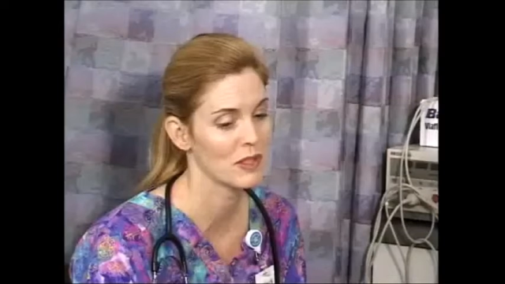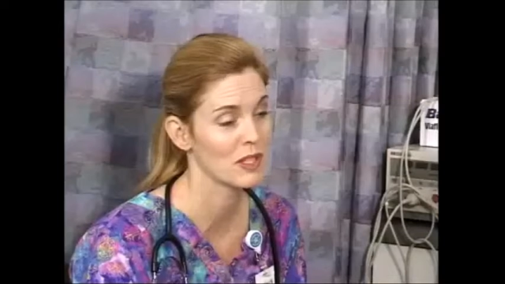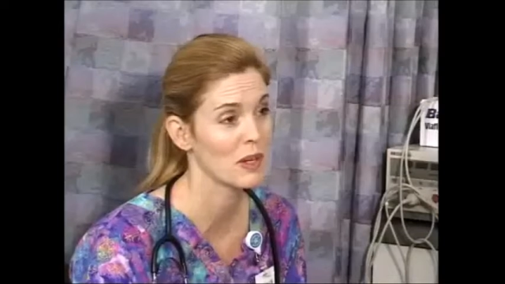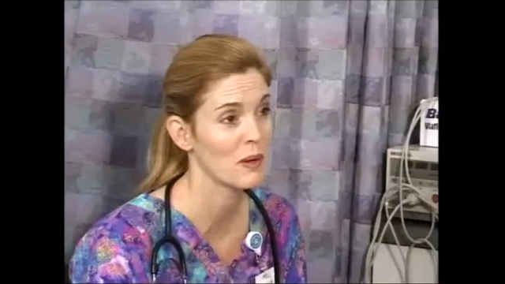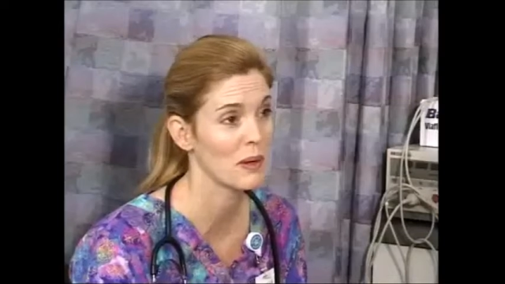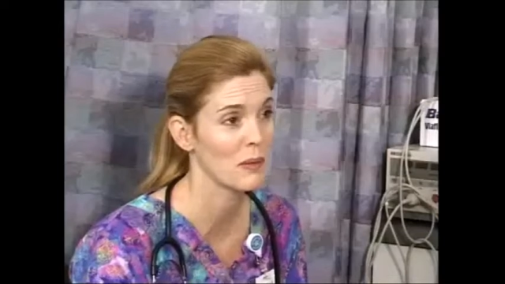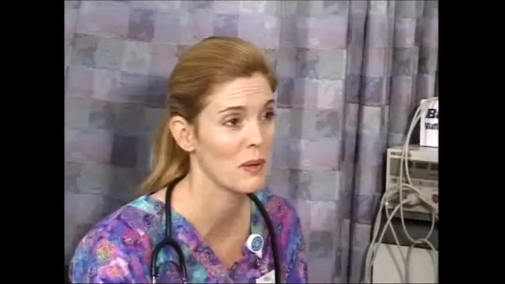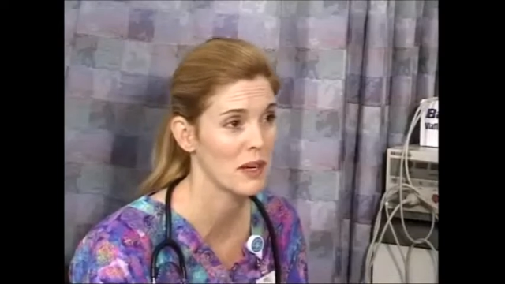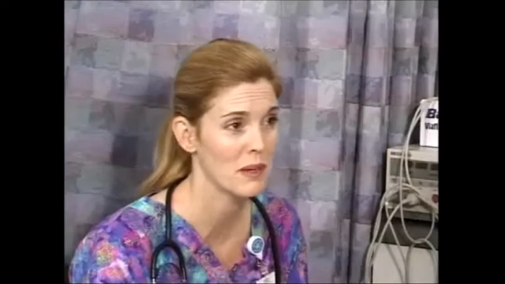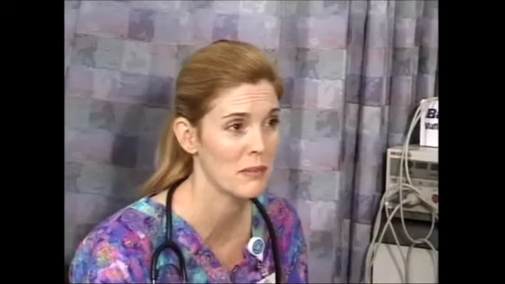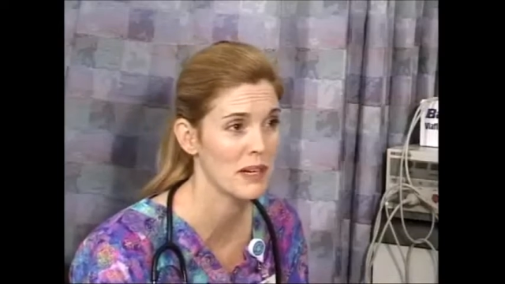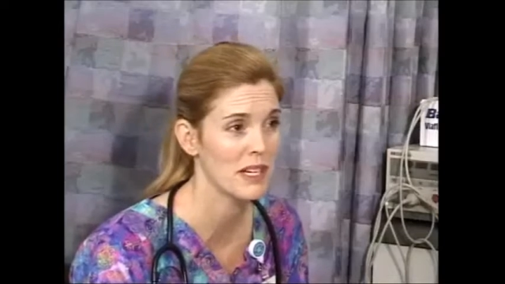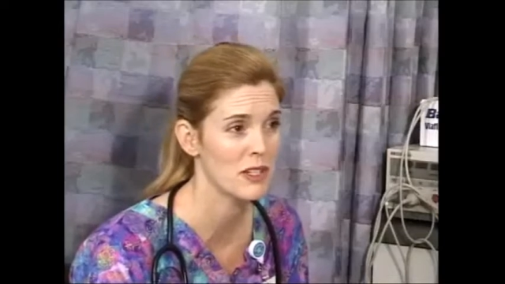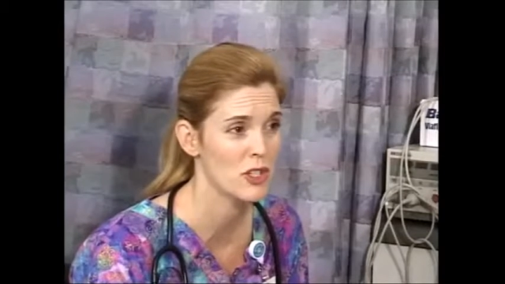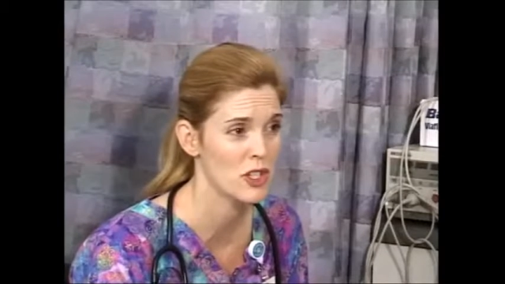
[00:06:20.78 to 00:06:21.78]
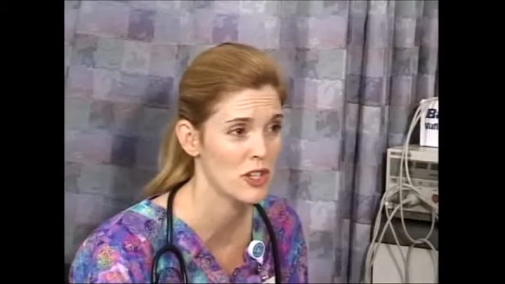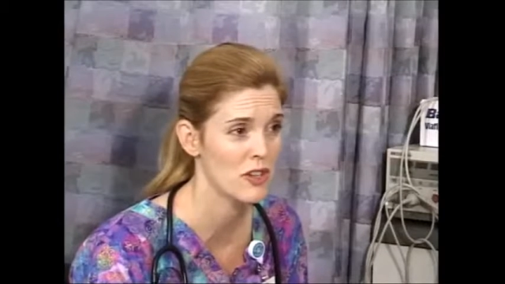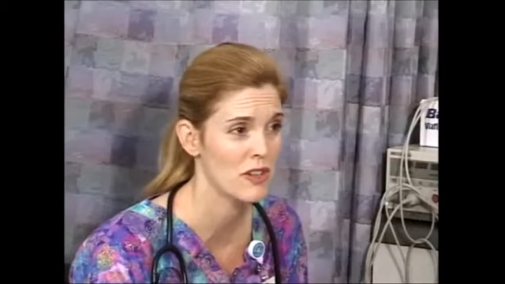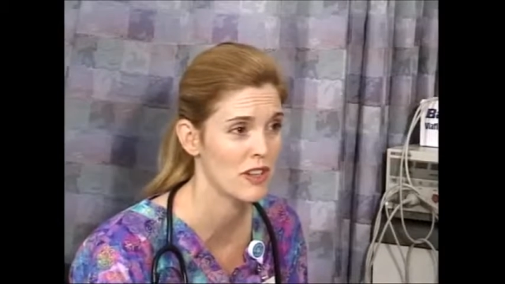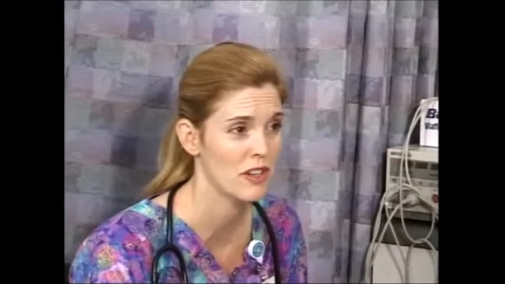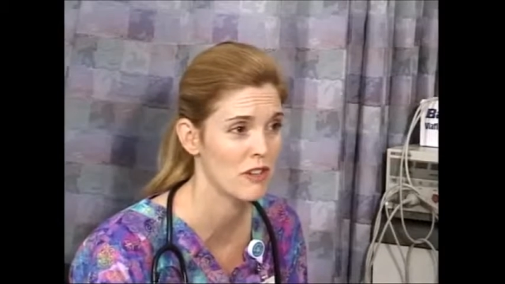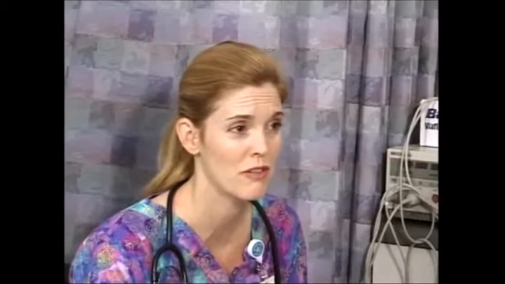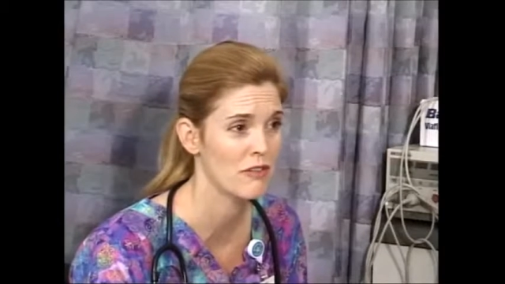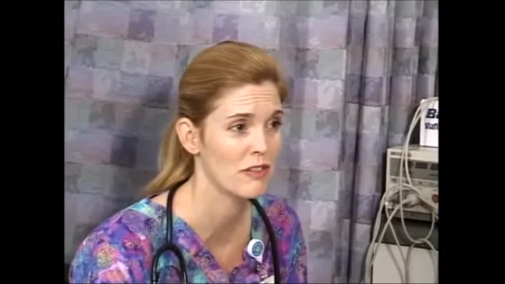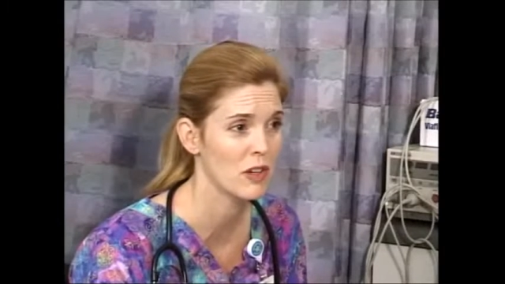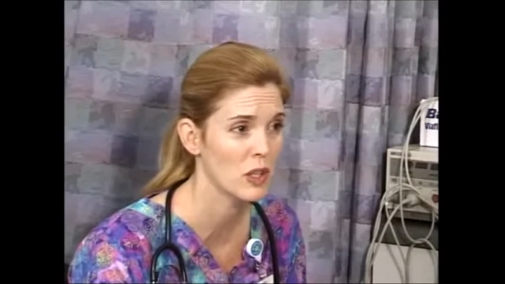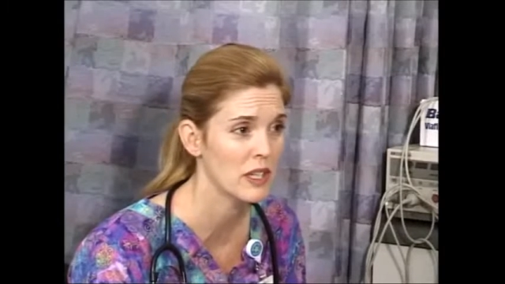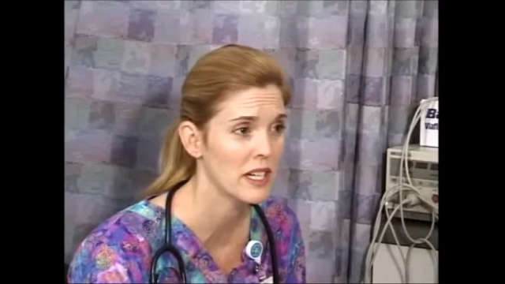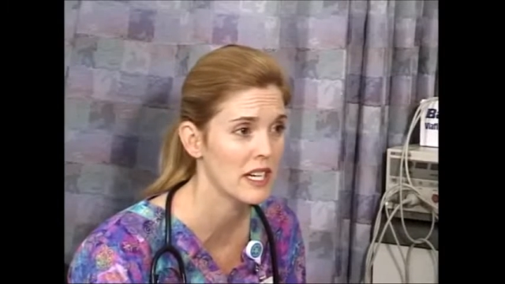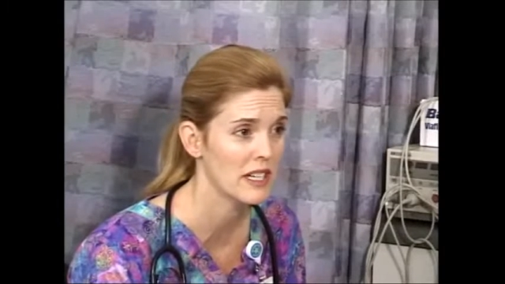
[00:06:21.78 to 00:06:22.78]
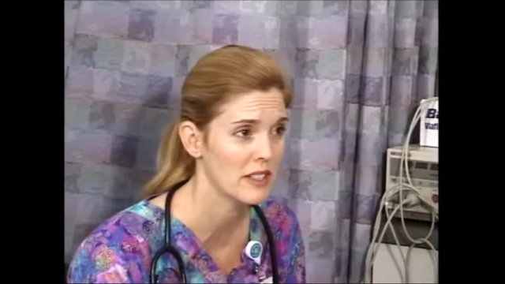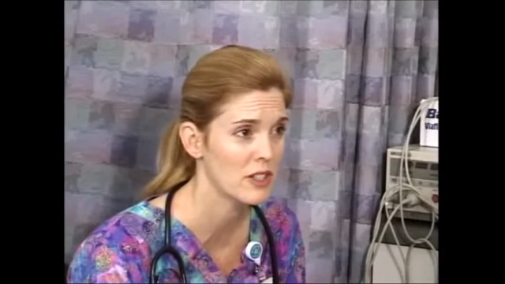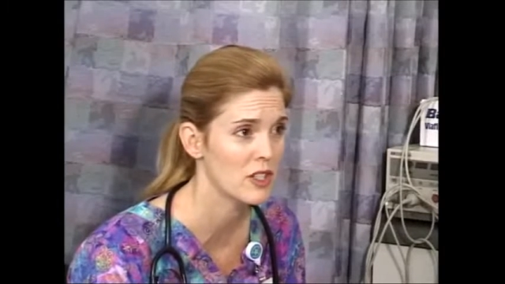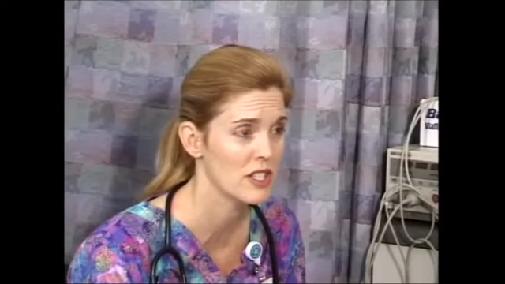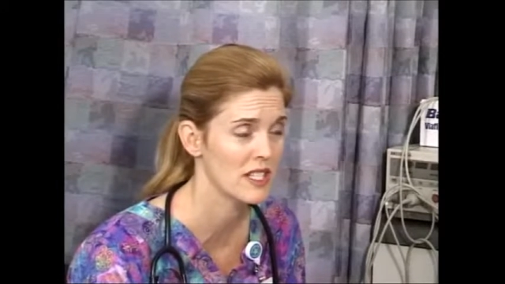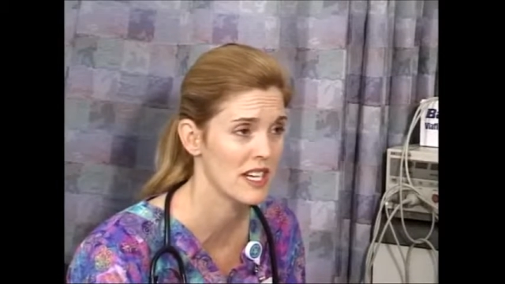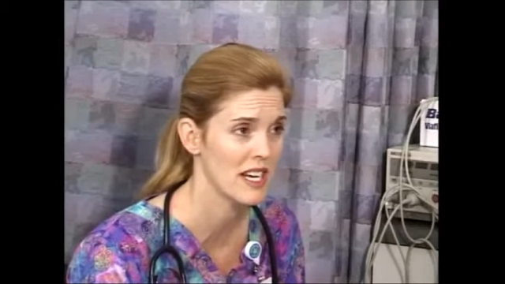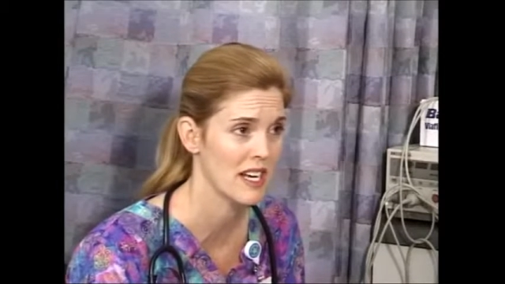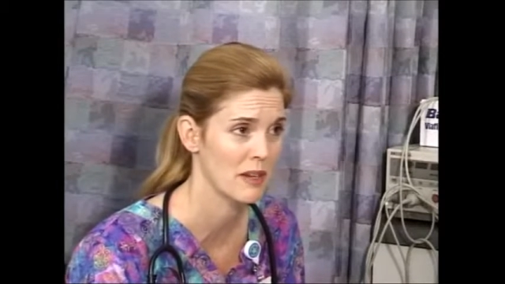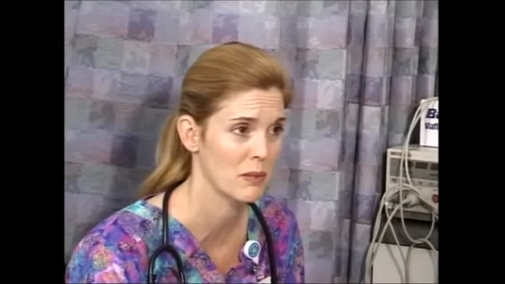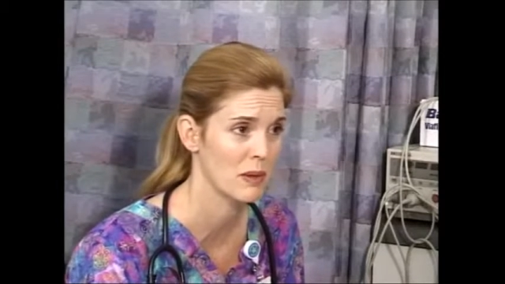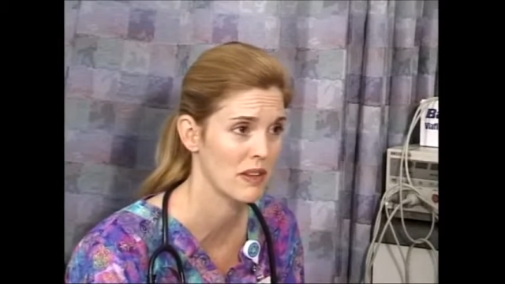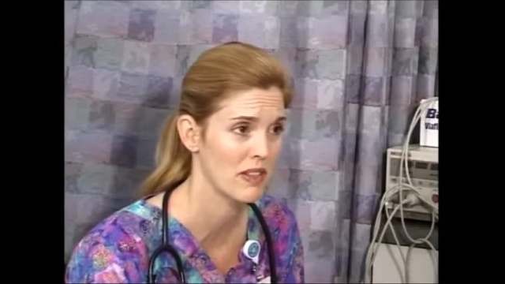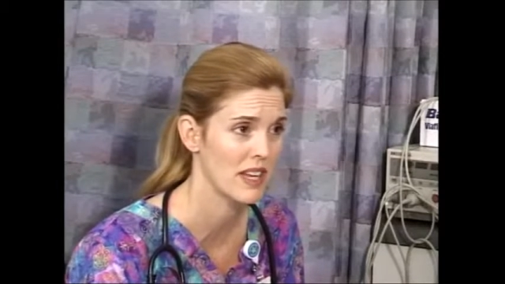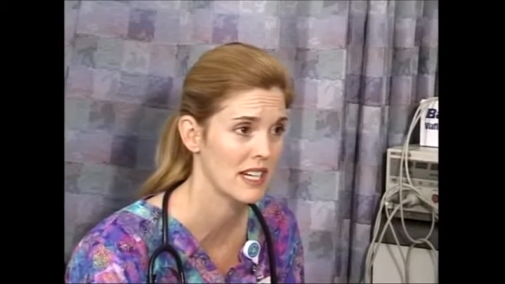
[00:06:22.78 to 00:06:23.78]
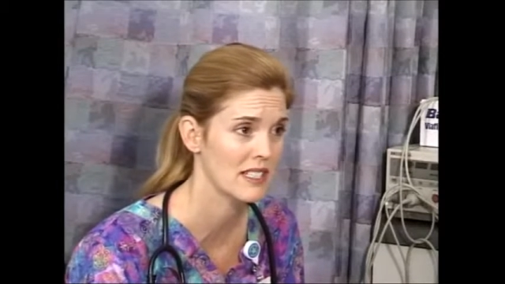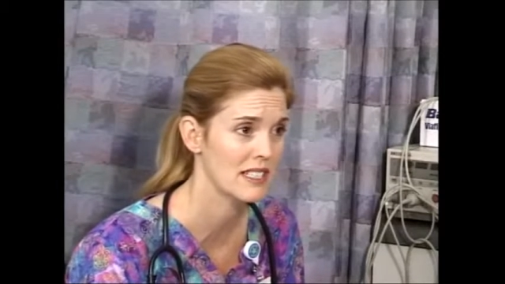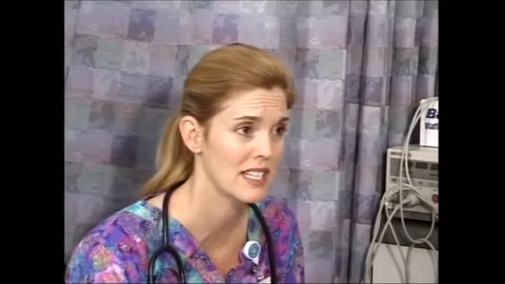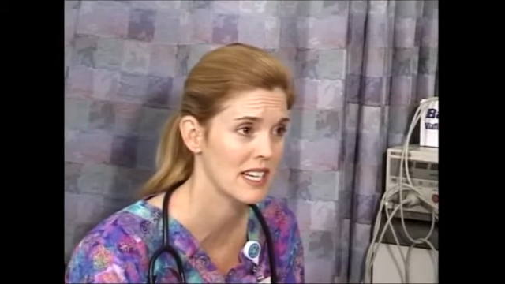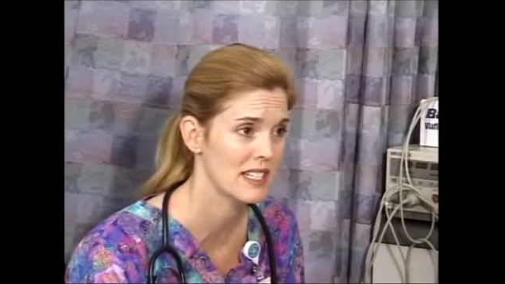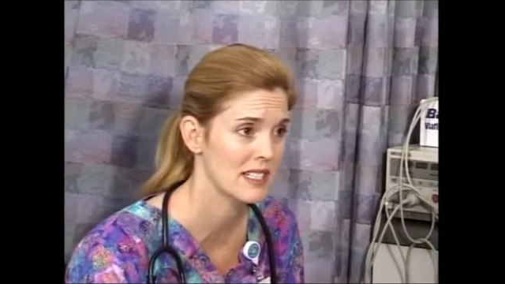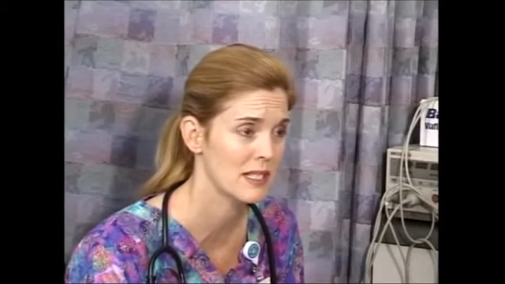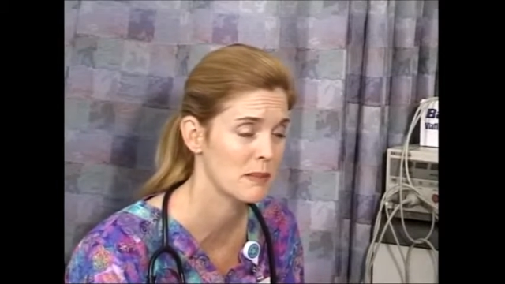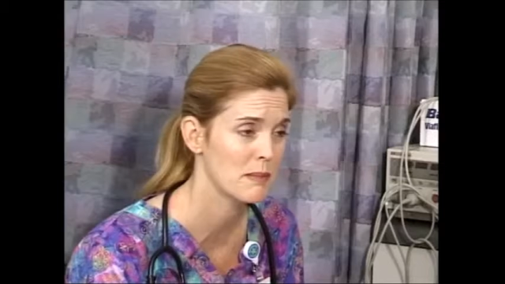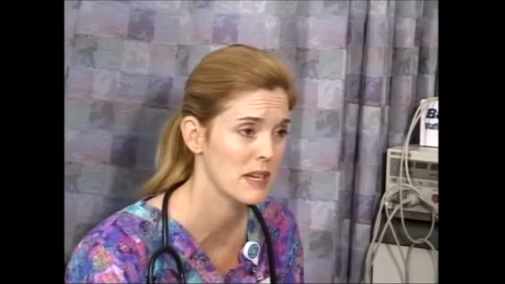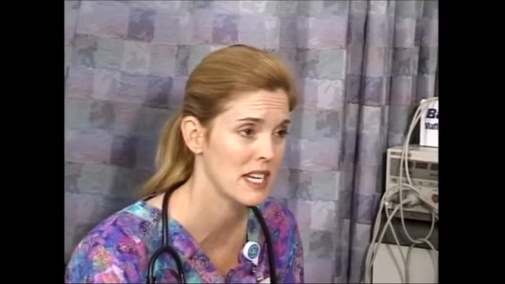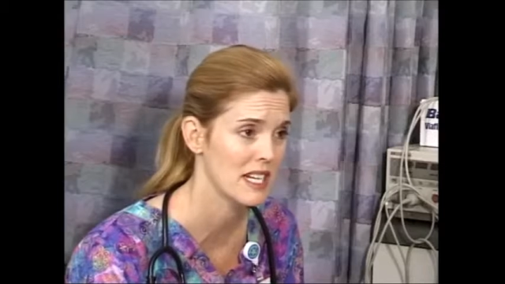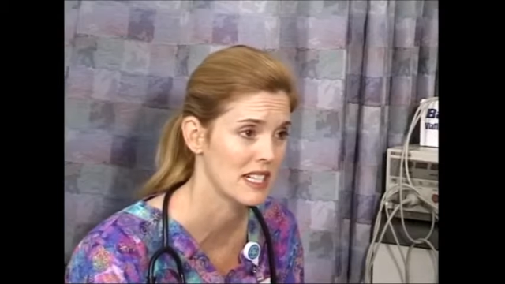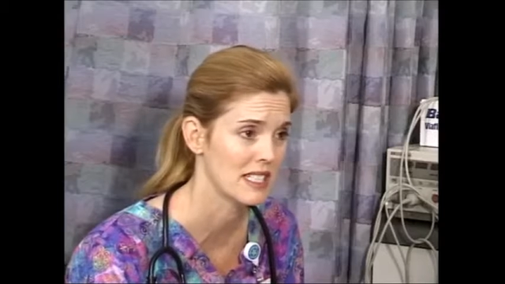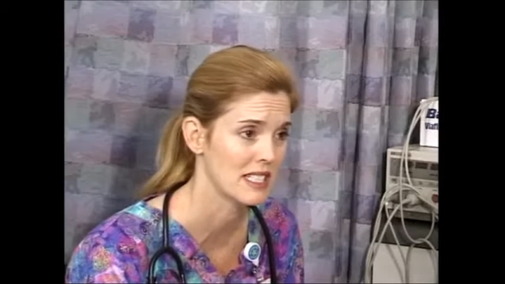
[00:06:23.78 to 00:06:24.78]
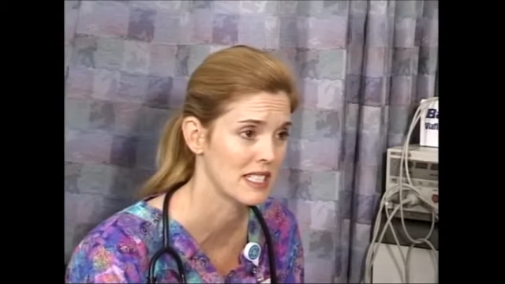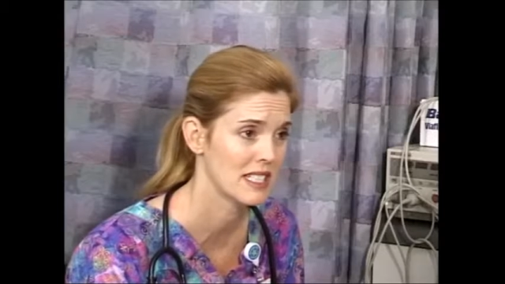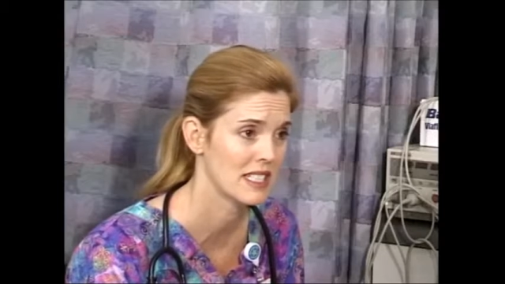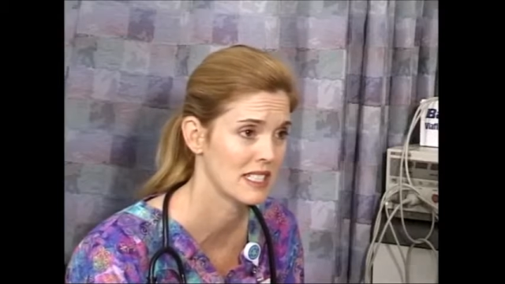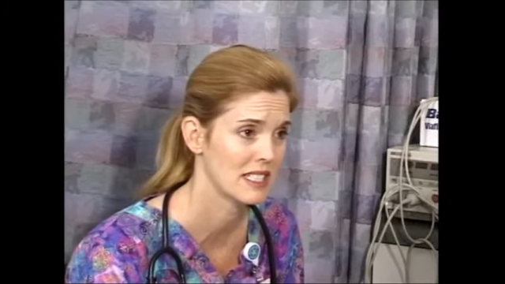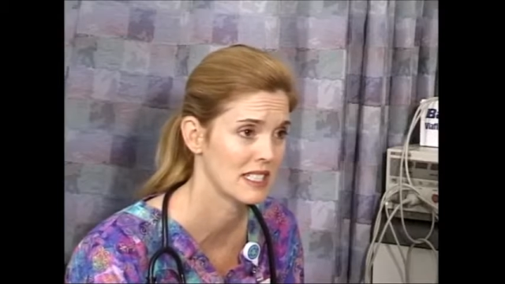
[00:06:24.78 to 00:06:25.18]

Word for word: So I want to make sure that you fully understand what that sentence means.